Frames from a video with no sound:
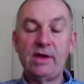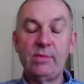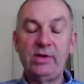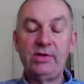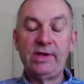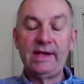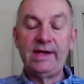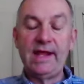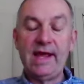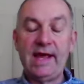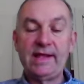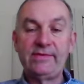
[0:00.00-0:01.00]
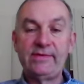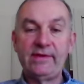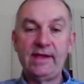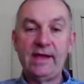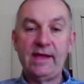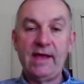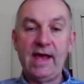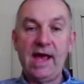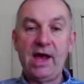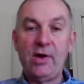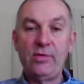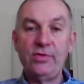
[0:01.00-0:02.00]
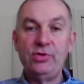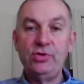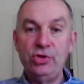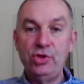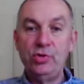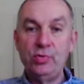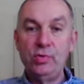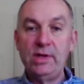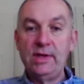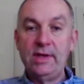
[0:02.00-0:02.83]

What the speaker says: looking at how the new